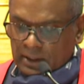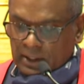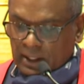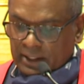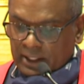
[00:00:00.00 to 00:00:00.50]

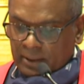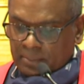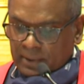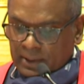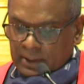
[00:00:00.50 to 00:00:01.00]

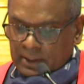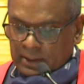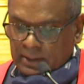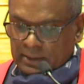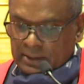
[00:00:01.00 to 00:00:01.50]
Kalieb
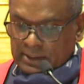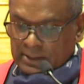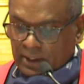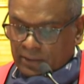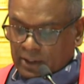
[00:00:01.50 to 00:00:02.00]

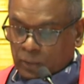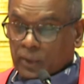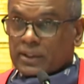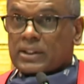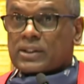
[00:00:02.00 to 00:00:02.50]
Tesara
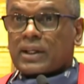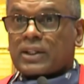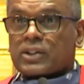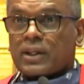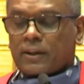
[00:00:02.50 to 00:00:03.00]
with
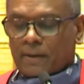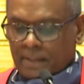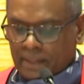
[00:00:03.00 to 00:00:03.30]
distinction,